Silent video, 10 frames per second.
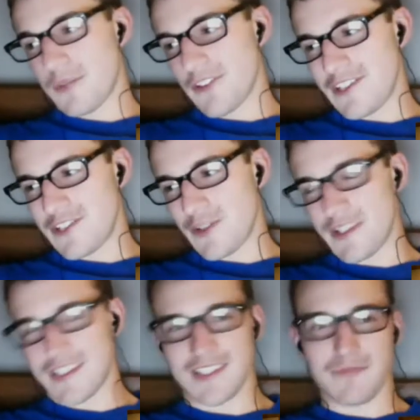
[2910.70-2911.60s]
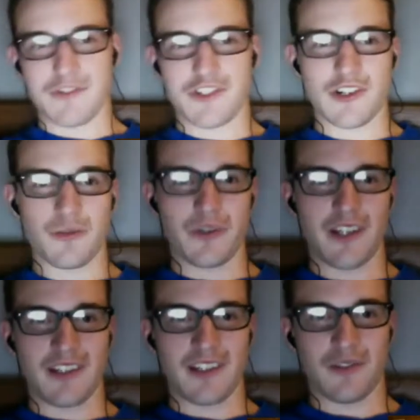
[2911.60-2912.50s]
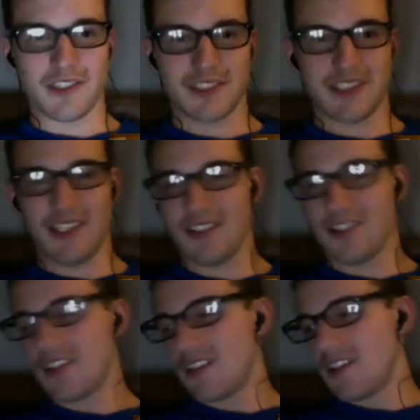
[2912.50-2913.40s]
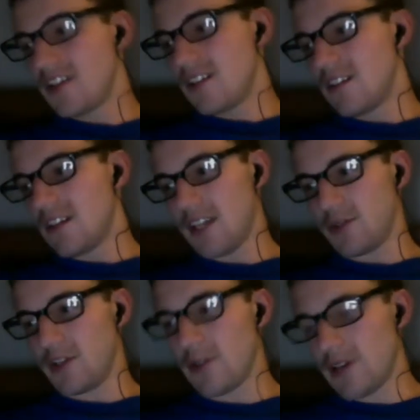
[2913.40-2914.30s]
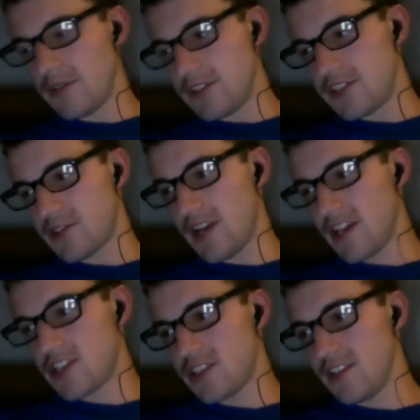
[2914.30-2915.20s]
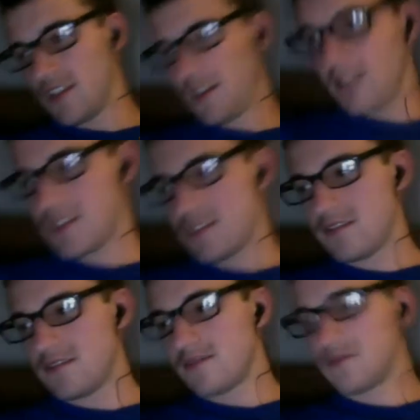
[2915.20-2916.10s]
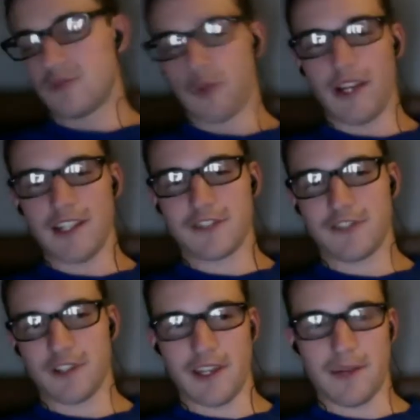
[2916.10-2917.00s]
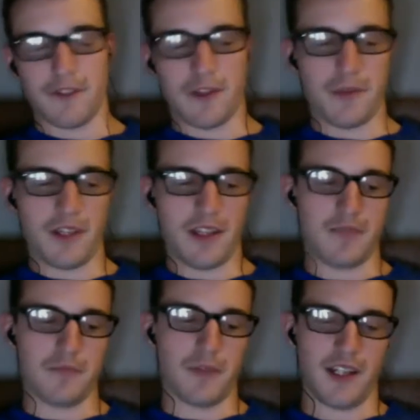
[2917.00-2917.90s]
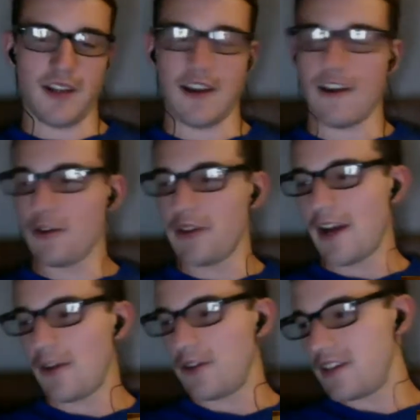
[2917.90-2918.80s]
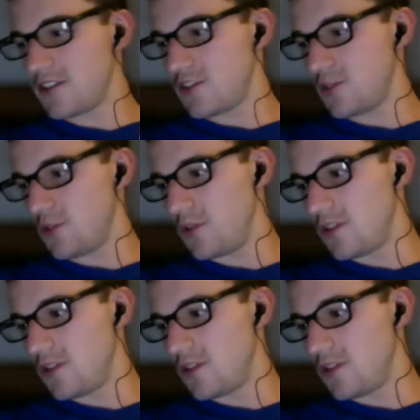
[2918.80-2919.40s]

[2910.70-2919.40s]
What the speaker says: of very good choices. I'm sure we'll see as we go down the stretch the race for the MVP. It might narrow down to